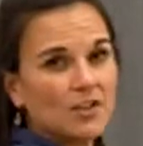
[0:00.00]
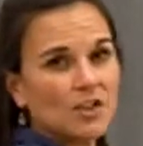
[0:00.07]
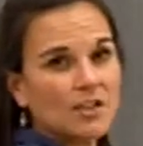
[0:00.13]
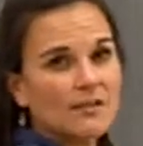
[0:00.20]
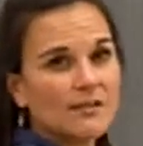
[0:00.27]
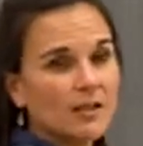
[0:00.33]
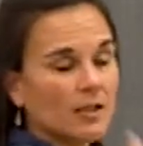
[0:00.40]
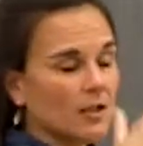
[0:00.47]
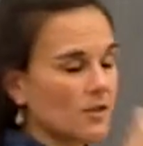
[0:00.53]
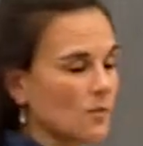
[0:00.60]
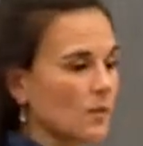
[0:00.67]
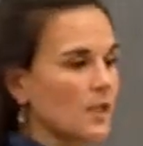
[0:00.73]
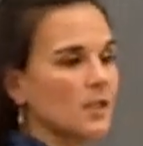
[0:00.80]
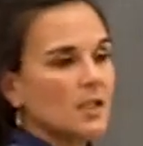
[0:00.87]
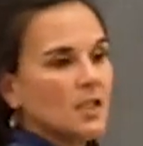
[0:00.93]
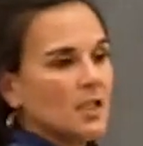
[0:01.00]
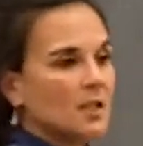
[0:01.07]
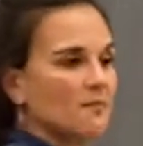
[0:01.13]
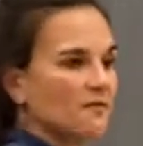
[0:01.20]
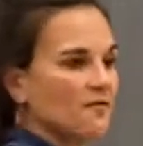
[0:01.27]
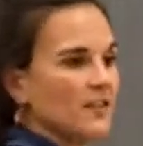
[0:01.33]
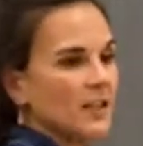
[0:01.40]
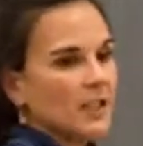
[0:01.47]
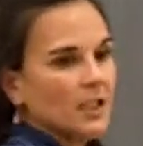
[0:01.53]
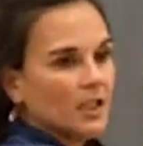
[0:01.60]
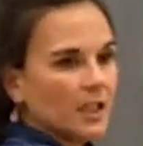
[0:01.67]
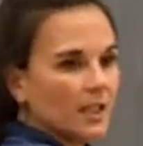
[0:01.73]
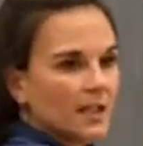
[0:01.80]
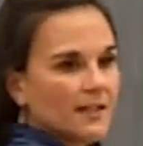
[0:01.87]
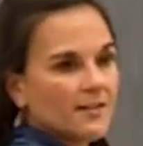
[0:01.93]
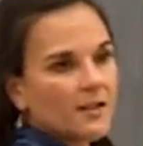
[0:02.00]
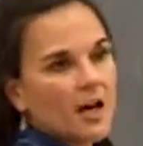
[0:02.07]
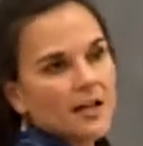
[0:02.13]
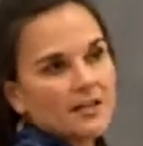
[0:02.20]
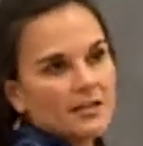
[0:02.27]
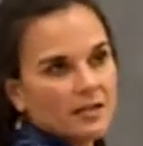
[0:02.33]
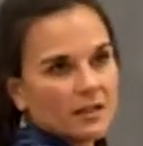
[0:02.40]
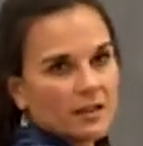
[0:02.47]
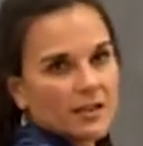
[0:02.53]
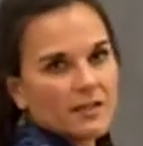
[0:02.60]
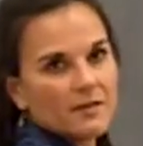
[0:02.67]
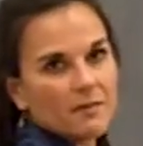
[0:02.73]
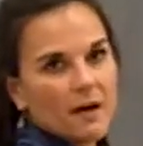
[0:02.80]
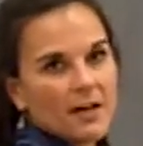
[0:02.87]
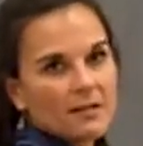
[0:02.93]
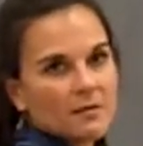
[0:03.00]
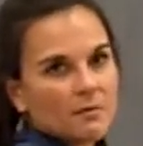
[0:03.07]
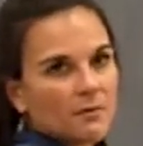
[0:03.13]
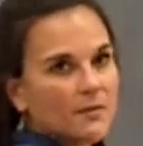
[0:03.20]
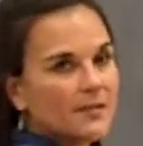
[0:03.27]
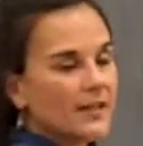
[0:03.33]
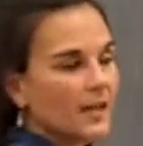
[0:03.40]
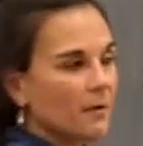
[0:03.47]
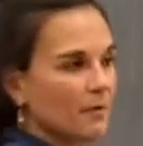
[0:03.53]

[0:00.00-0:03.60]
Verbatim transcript: that GC because we need to keep feeding it as constantly as possible with